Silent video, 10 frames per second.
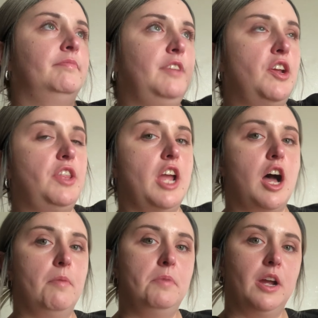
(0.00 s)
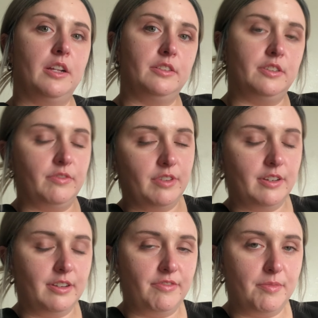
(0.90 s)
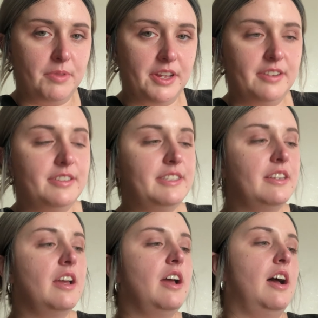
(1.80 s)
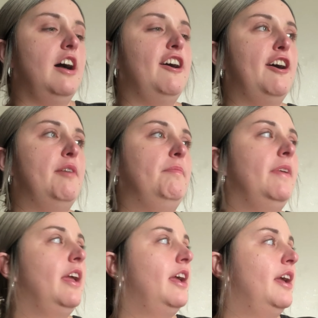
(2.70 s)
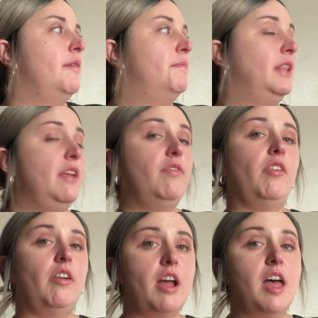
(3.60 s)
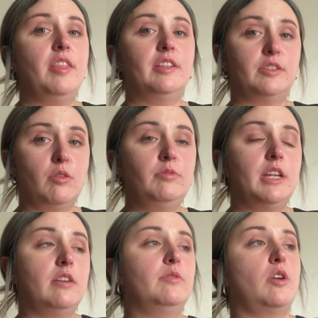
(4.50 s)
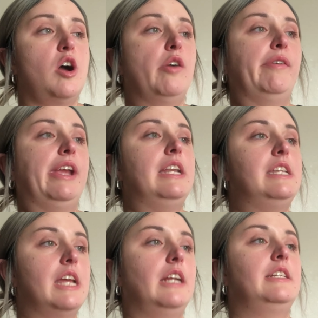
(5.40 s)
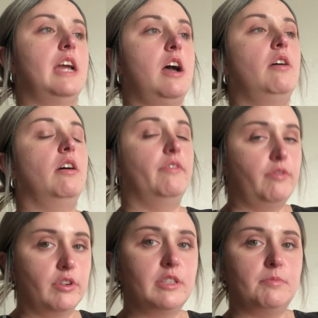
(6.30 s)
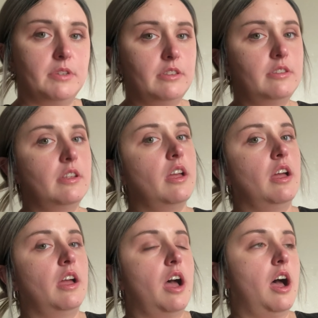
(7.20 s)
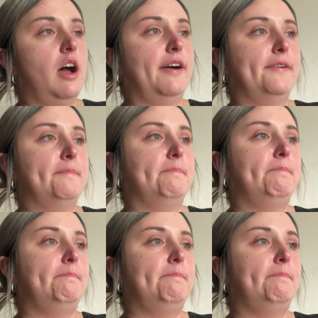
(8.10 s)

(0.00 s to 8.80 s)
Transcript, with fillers: you know the ambiance of the of the place um, believe it or not this hotel's already decked out of Christmas um,